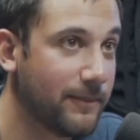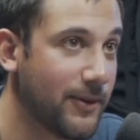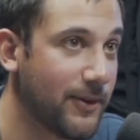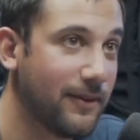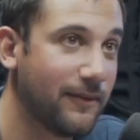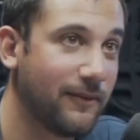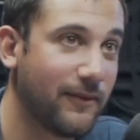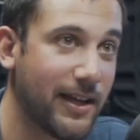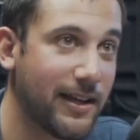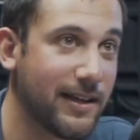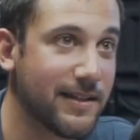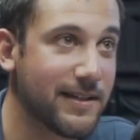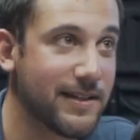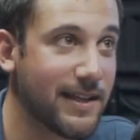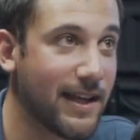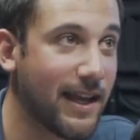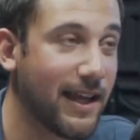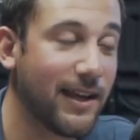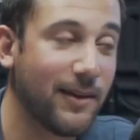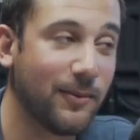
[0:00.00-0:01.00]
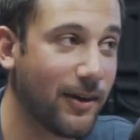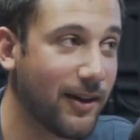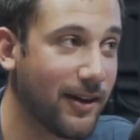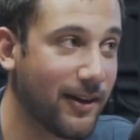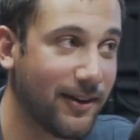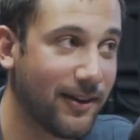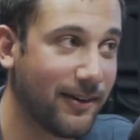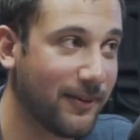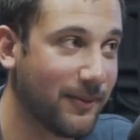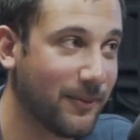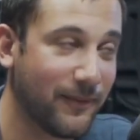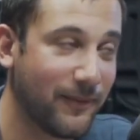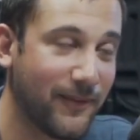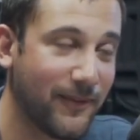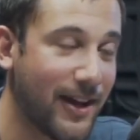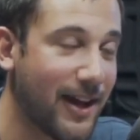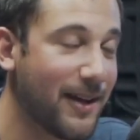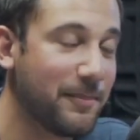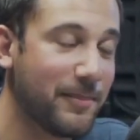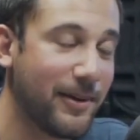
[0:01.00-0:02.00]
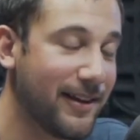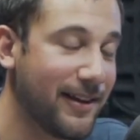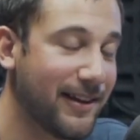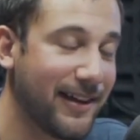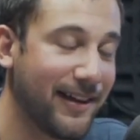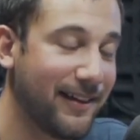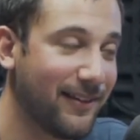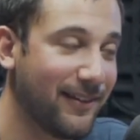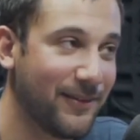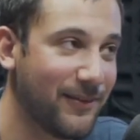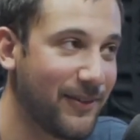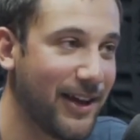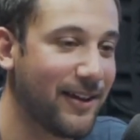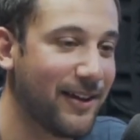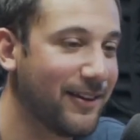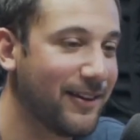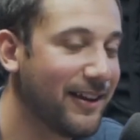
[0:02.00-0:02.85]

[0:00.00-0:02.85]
You can find us anywhere fine podcasts are found.